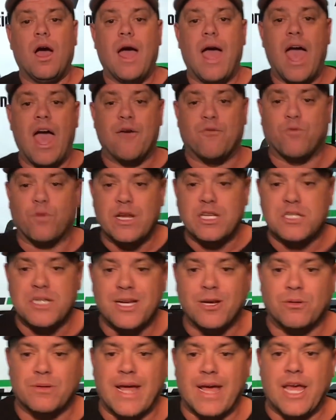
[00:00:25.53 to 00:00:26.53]
every
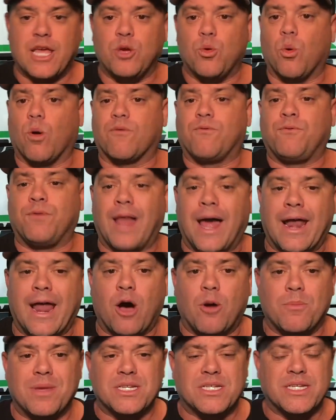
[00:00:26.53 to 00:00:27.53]
single day you are flat
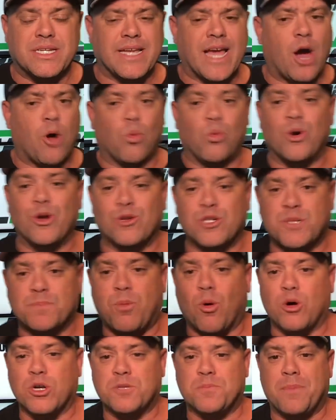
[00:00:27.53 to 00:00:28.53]
out missing out. Real
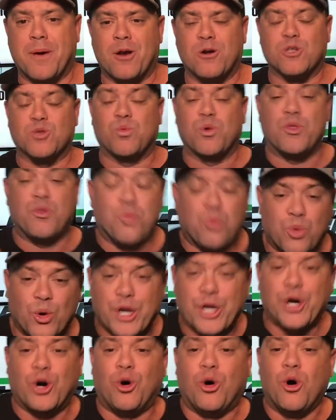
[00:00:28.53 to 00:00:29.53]
sports bettors with
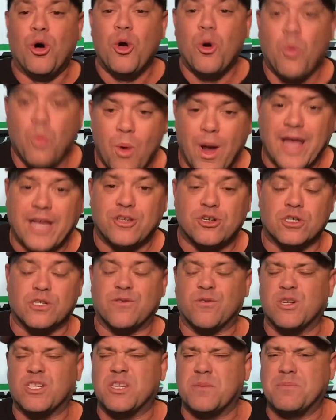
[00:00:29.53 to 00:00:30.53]
real wagers
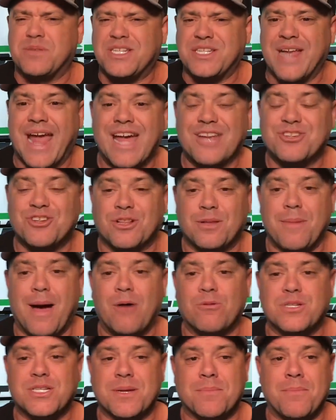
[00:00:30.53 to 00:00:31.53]
for substantial
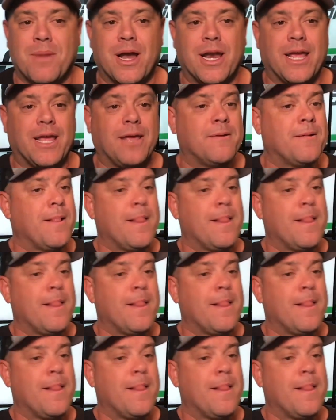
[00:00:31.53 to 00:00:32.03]
amounts of money.